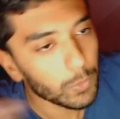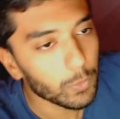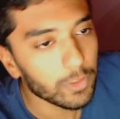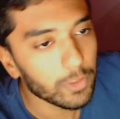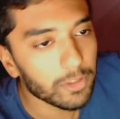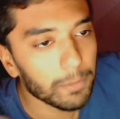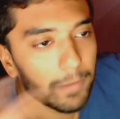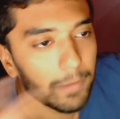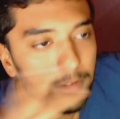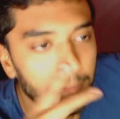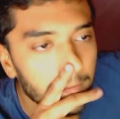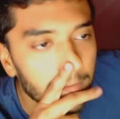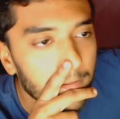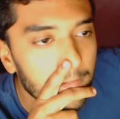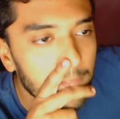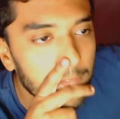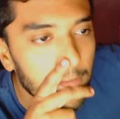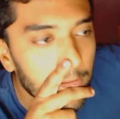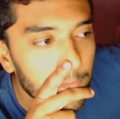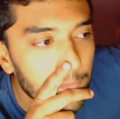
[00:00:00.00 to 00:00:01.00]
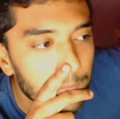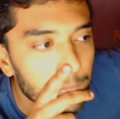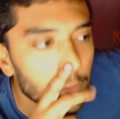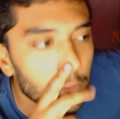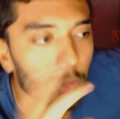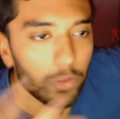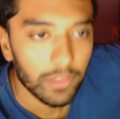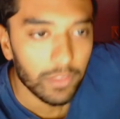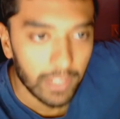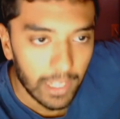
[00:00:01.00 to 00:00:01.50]
What's the best thing I could tell you?
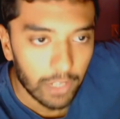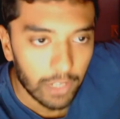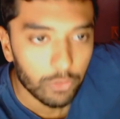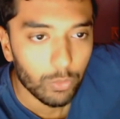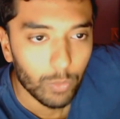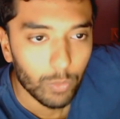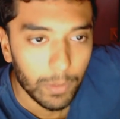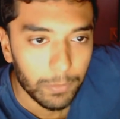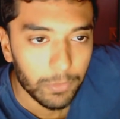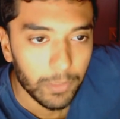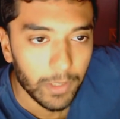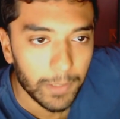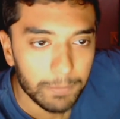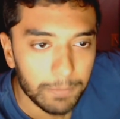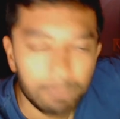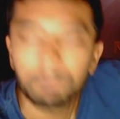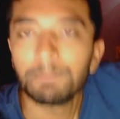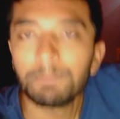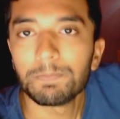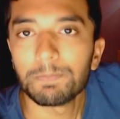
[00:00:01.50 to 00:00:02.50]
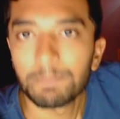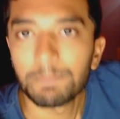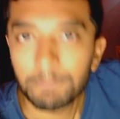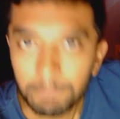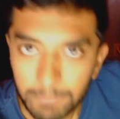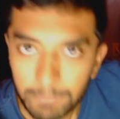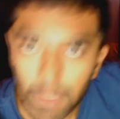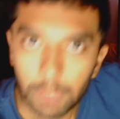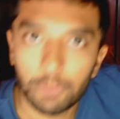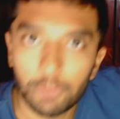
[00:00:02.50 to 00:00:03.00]
Go to the actual website.
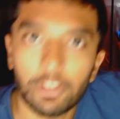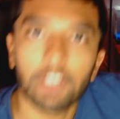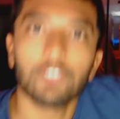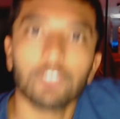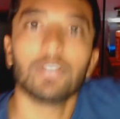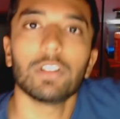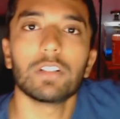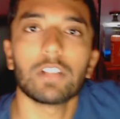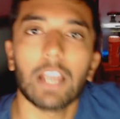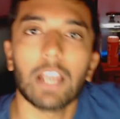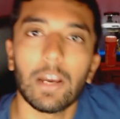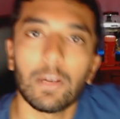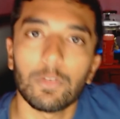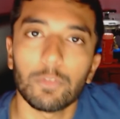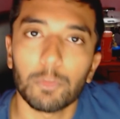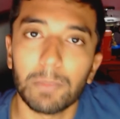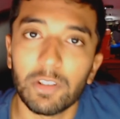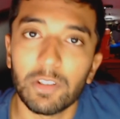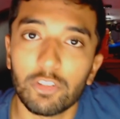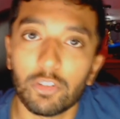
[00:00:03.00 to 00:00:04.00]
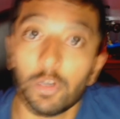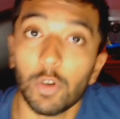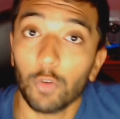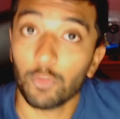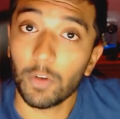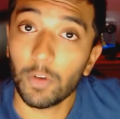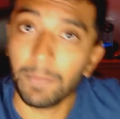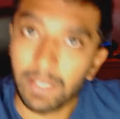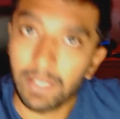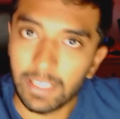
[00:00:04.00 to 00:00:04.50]
Change your account information
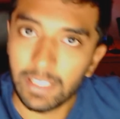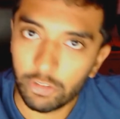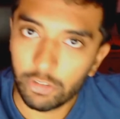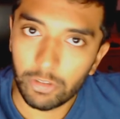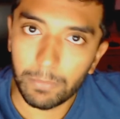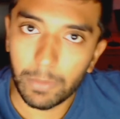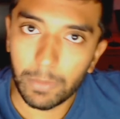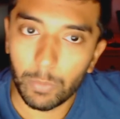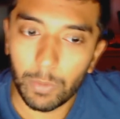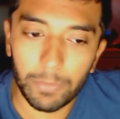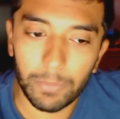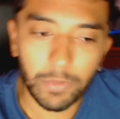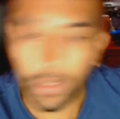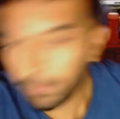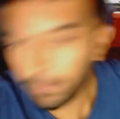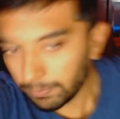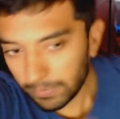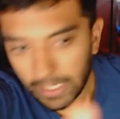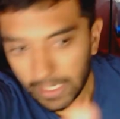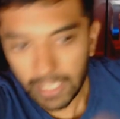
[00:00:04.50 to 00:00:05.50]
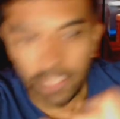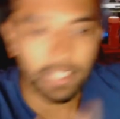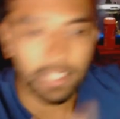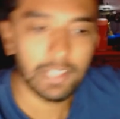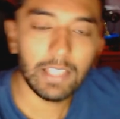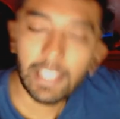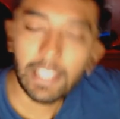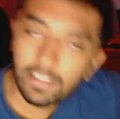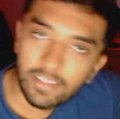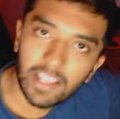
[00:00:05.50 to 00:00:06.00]
from the legitimate website.
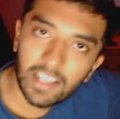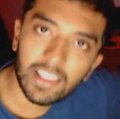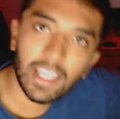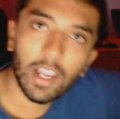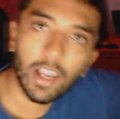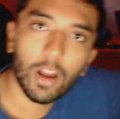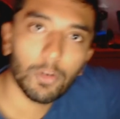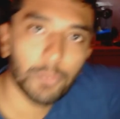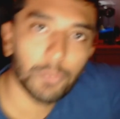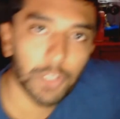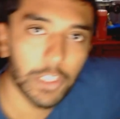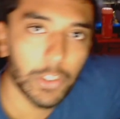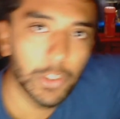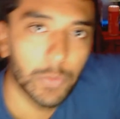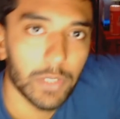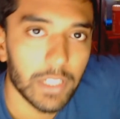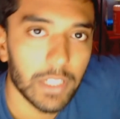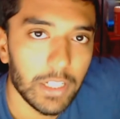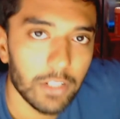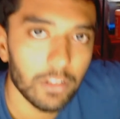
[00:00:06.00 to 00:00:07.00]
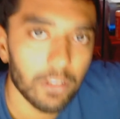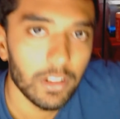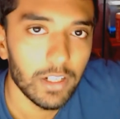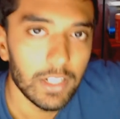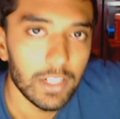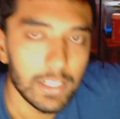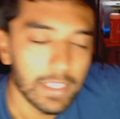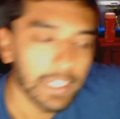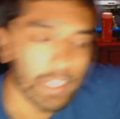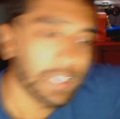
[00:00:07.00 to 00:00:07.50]
Any links that they offer you in here
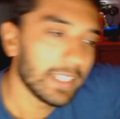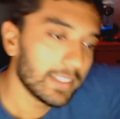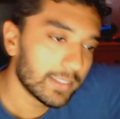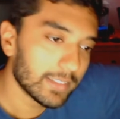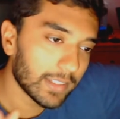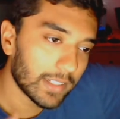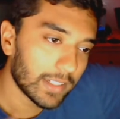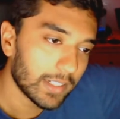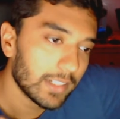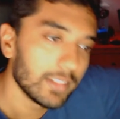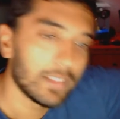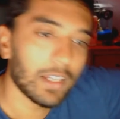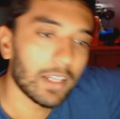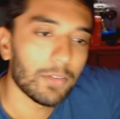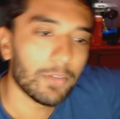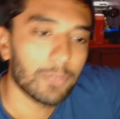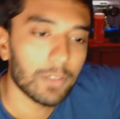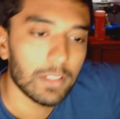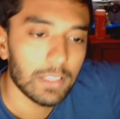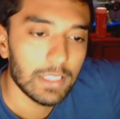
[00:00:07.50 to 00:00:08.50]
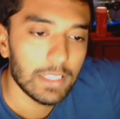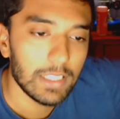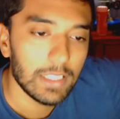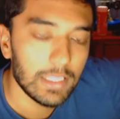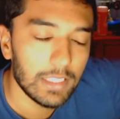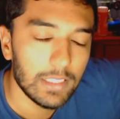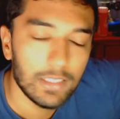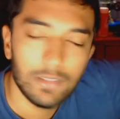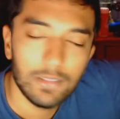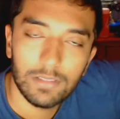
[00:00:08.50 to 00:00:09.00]
is
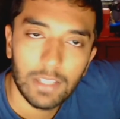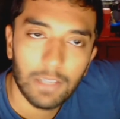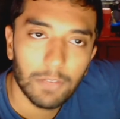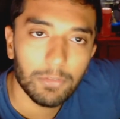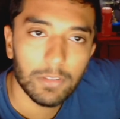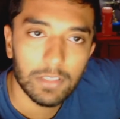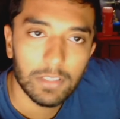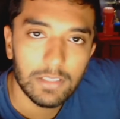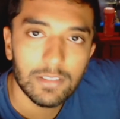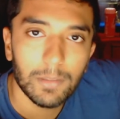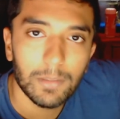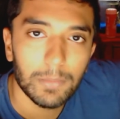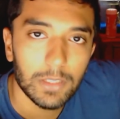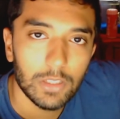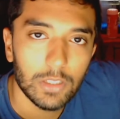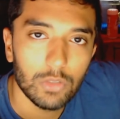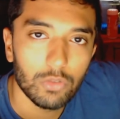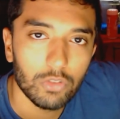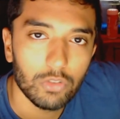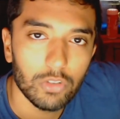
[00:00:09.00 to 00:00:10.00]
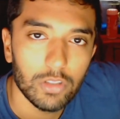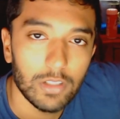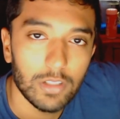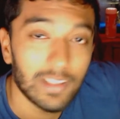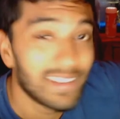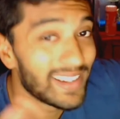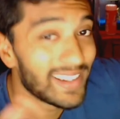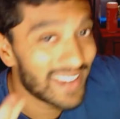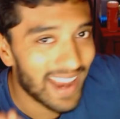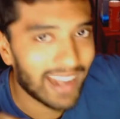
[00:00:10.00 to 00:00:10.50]
definitely something you
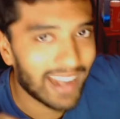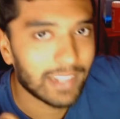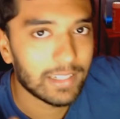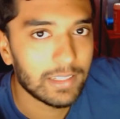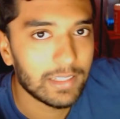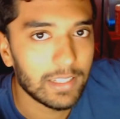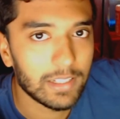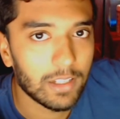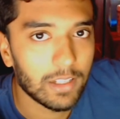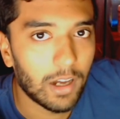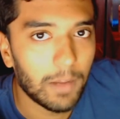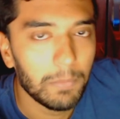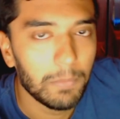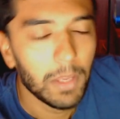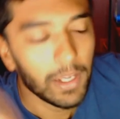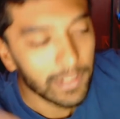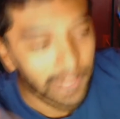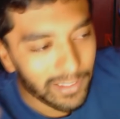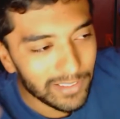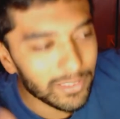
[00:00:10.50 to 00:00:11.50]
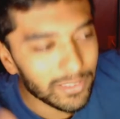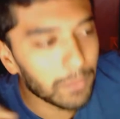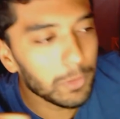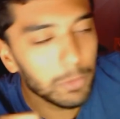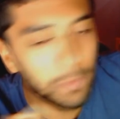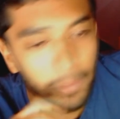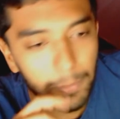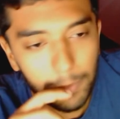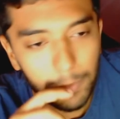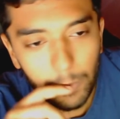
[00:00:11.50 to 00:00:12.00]
should not click on. Now, some of
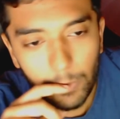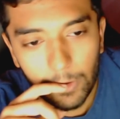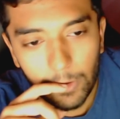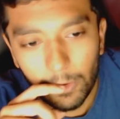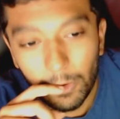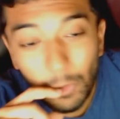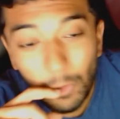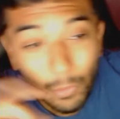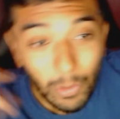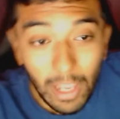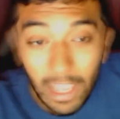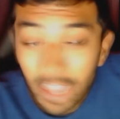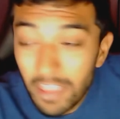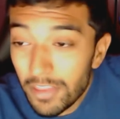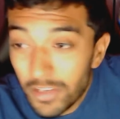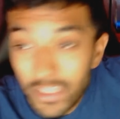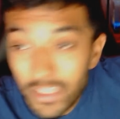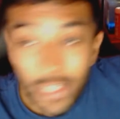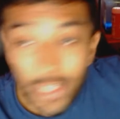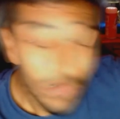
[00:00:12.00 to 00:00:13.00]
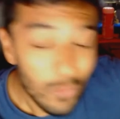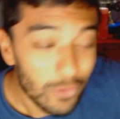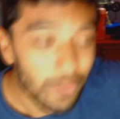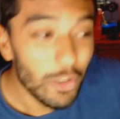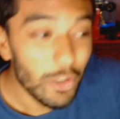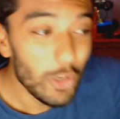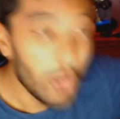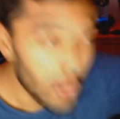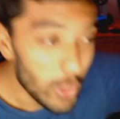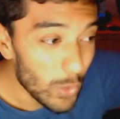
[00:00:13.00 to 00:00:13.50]
you might be wondering, "Oh, Alex, you don't
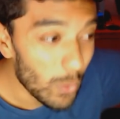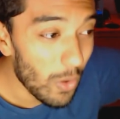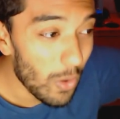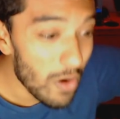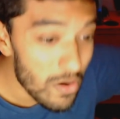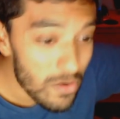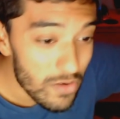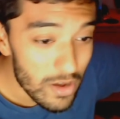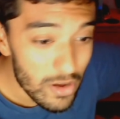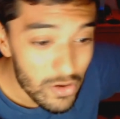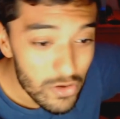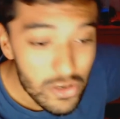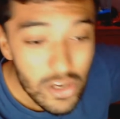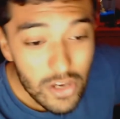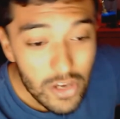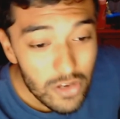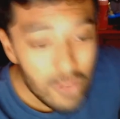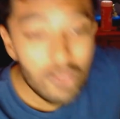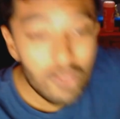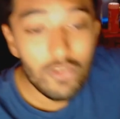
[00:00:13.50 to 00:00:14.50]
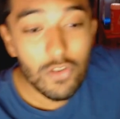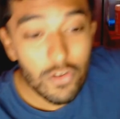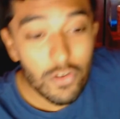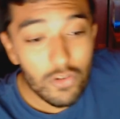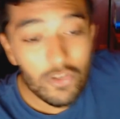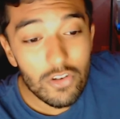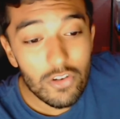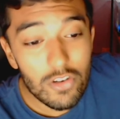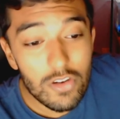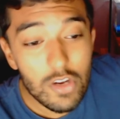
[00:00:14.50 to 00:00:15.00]
see a URL.
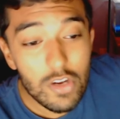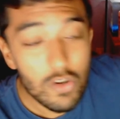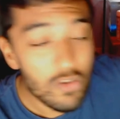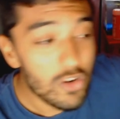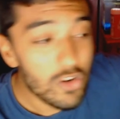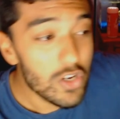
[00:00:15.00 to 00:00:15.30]
You're just